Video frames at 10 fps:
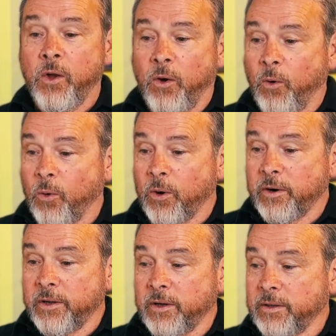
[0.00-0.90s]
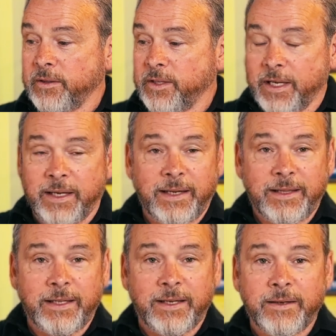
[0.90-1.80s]
or the,
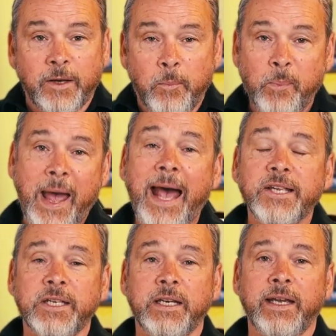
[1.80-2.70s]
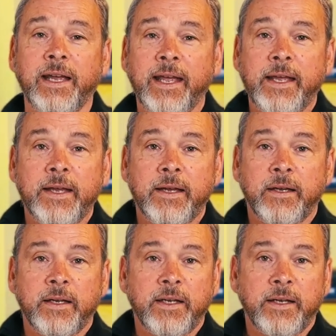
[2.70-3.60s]
the capacity
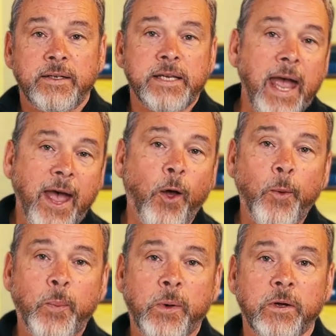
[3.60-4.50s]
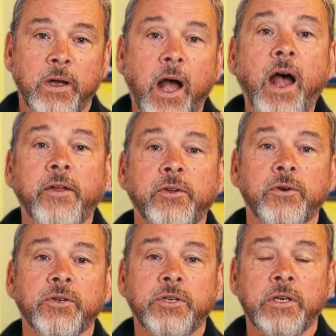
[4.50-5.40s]
to help
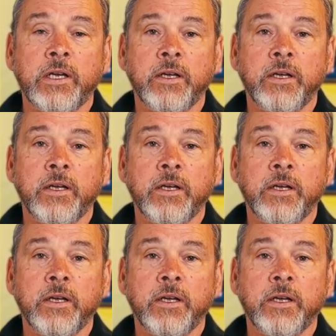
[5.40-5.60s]
others